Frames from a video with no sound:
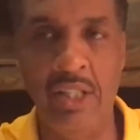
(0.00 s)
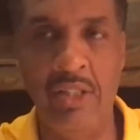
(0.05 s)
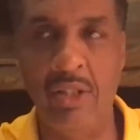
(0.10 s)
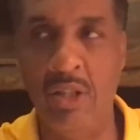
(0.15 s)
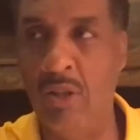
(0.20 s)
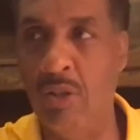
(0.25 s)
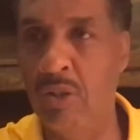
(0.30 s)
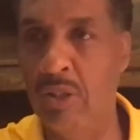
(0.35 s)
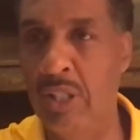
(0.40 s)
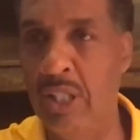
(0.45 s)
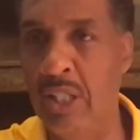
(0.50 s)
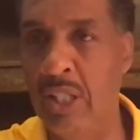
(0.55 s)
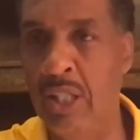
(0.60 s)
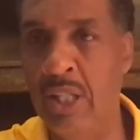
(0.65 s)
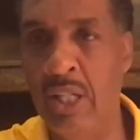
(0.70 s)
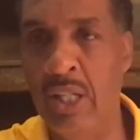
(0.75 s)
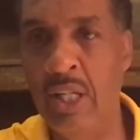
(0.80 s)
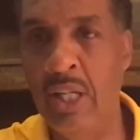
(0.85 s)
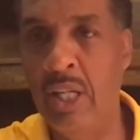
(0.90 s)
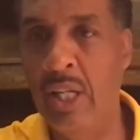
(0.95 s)
He's holy
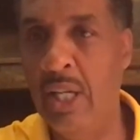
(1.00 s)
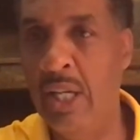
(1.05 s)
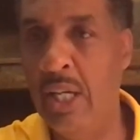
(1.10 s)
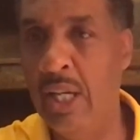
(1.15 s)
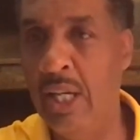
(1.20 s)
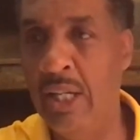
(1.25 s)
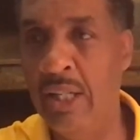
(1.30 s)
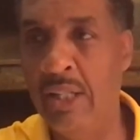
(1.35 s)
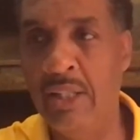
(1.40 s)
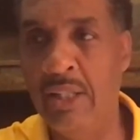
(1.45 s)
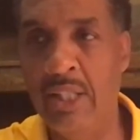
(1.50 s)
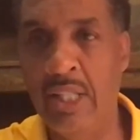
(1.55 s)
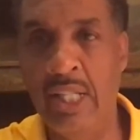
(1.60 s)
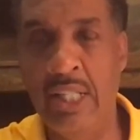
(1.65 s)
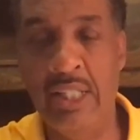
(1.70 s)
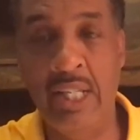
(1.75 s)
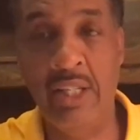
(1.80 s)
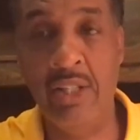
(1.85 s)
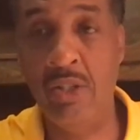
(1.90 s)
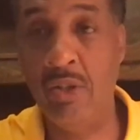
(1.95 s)
and
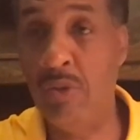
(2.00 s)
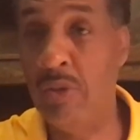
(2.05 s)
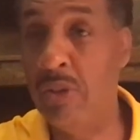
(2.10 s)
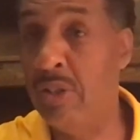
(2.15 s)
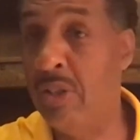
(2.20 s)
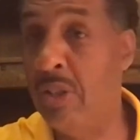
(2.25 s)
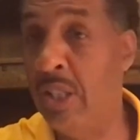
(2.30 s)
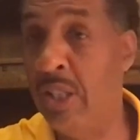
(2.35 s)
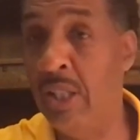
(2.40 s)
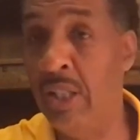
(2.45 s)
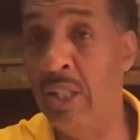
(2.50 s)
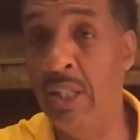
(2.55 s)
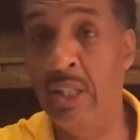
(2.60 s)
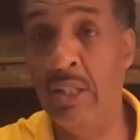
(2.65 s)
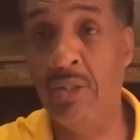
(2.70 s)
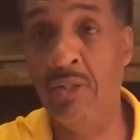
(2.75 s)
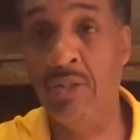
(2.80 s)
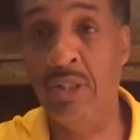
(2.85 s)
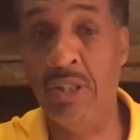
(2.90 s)
that, that unity is